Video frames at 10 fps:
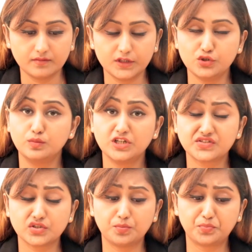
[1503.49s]
You
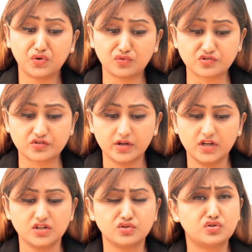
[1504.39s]
must oppose
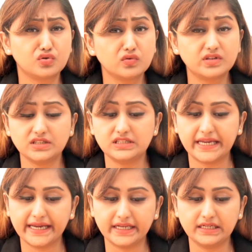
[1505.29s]
tooth and
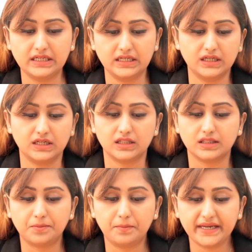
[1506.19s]
nail
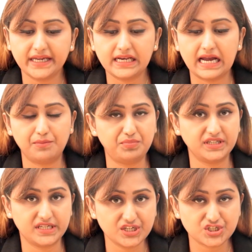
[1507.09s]
the bail
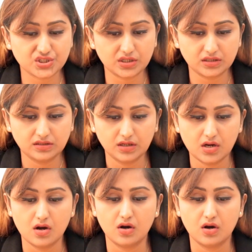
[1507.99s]
application